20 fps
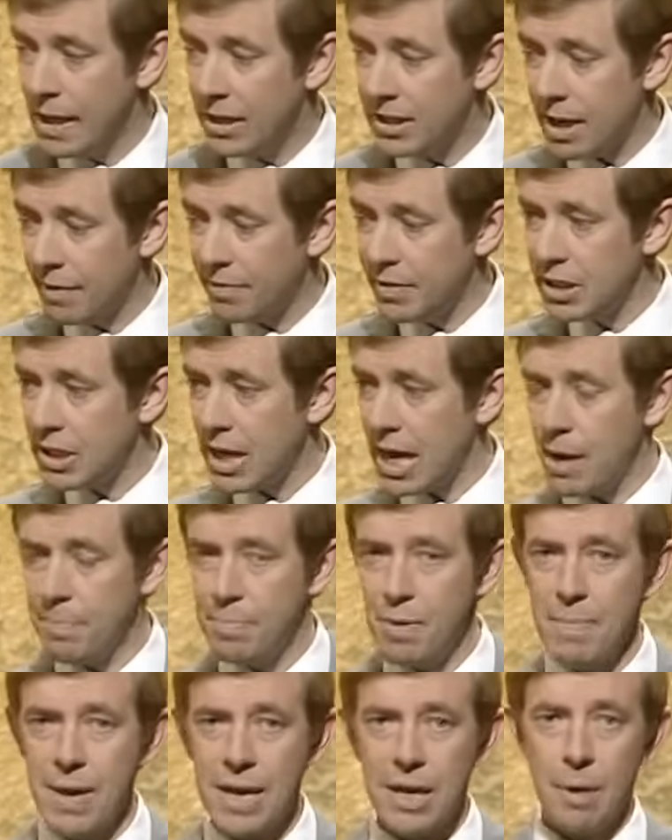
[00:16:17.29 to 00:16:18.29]
Daphne, to
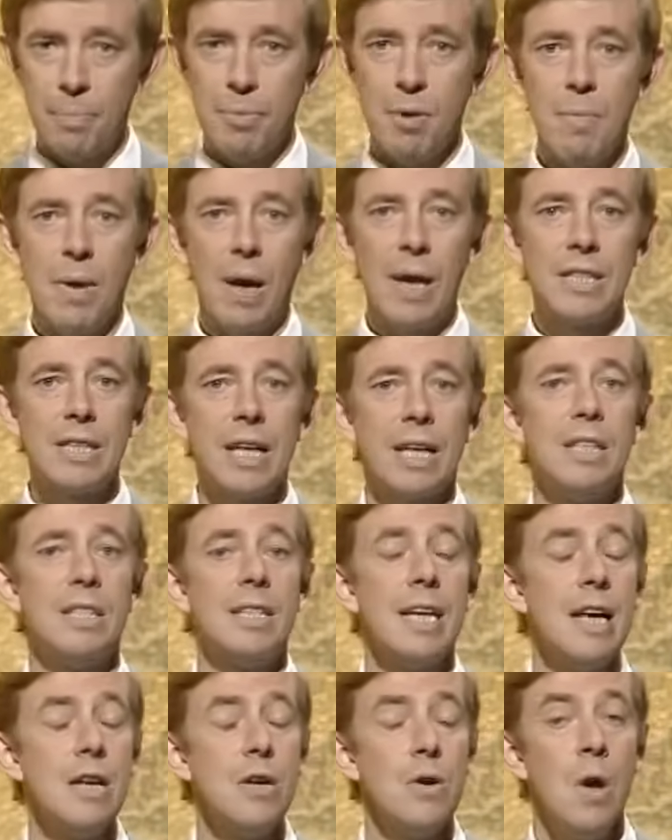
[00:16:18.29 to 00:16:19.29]
help you make up your mind, I can
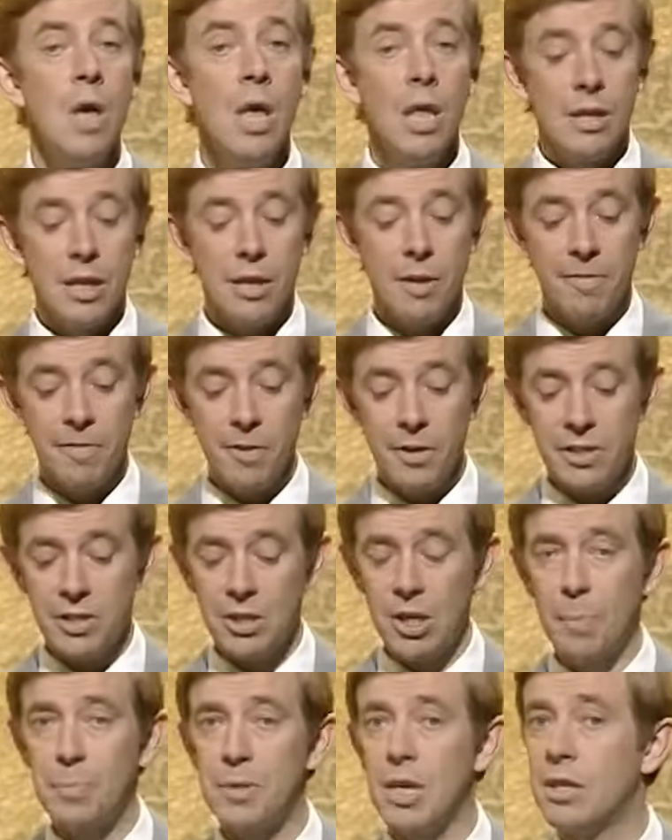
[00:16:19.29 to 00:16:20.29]
tell you that the first
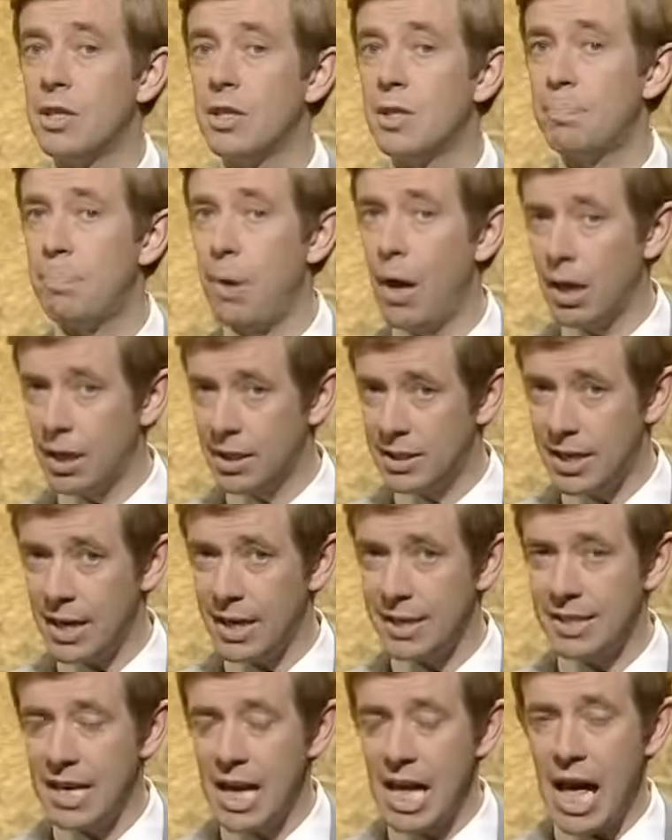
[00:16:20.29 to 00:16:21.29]
subject is
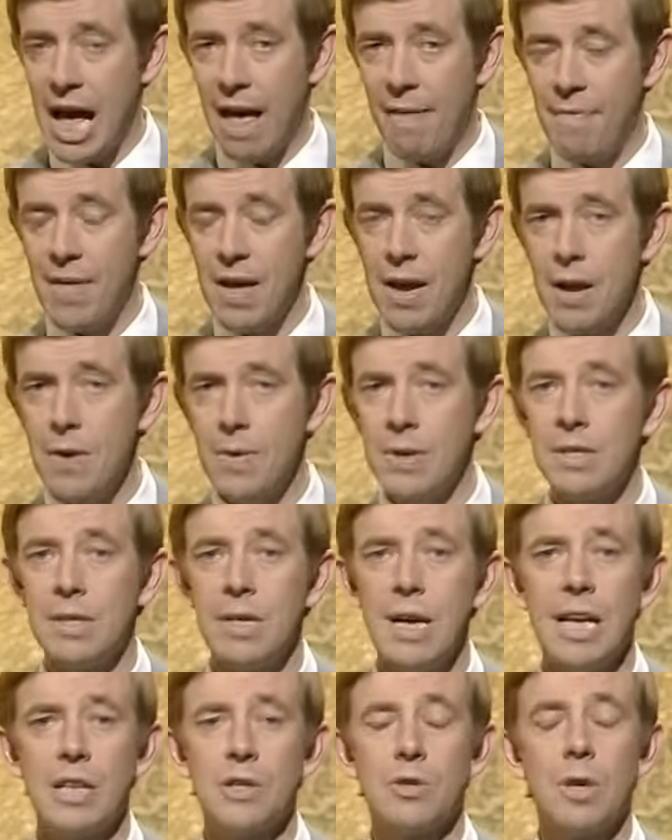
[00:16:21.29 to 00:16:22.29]
politics, and there is
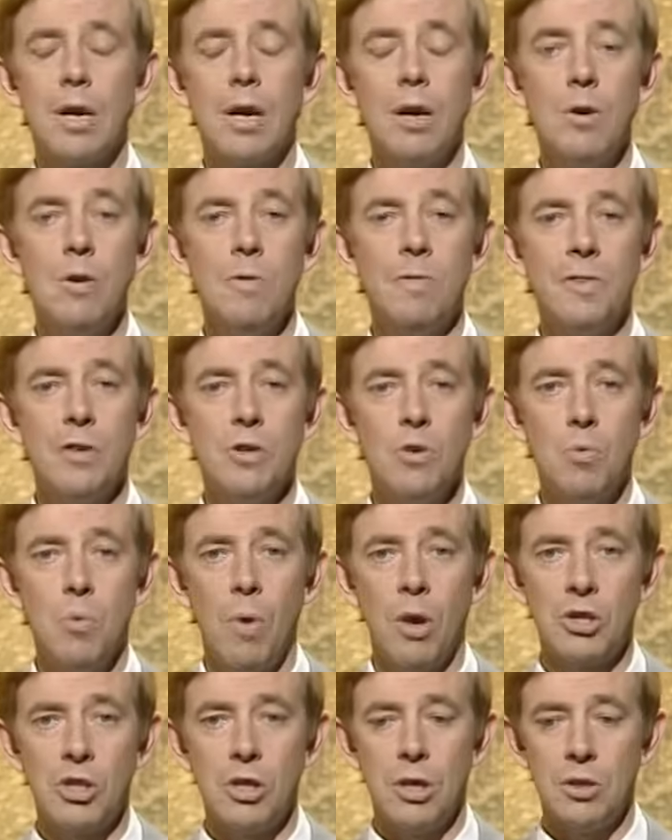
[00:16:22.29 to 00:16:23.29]
an extra clue for you
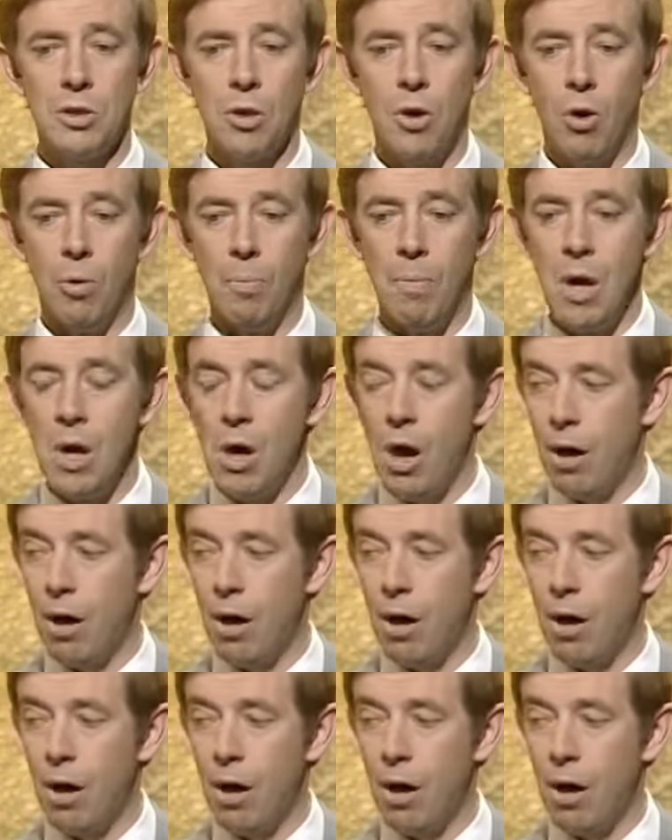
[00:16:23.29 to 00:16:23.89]
watching at home.